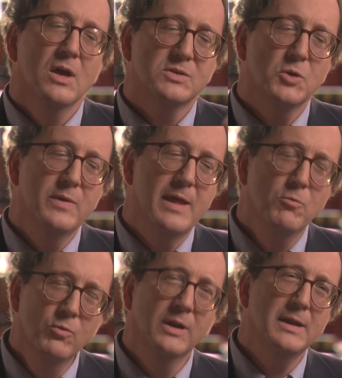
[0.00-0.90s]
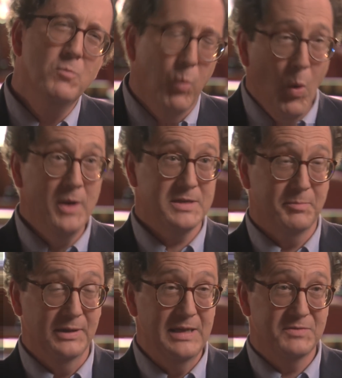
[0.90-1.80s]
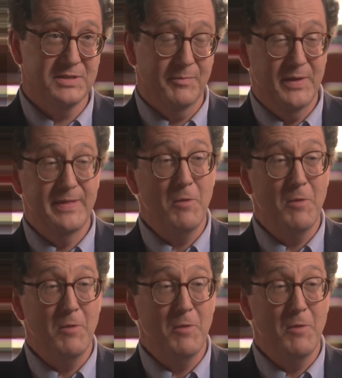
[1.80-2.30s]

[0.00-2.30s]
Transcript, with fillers: So when they really want to believe something,